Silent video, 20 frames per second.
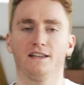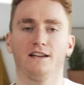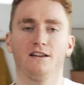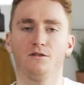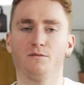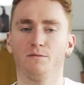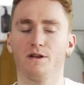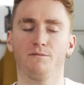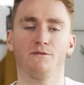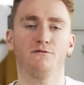you
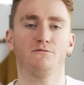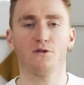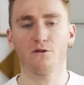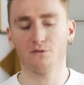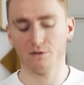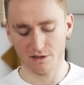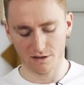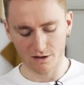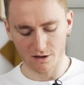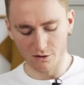know, maybe
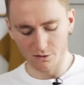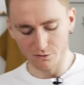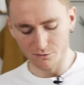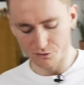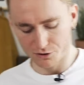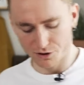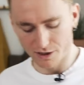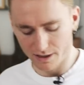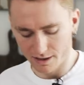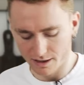roast a
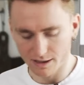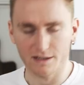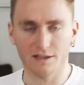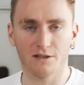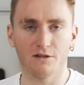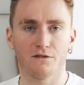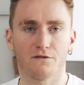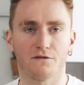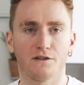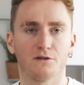whole chicken,
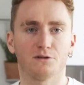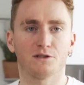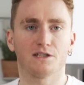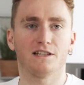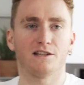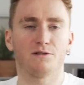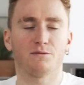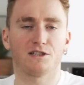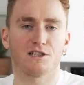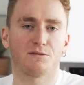you know, it feels
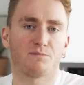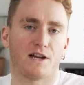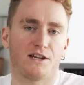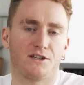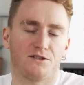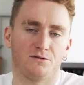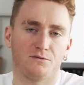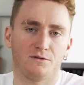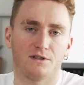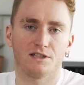a little bit special.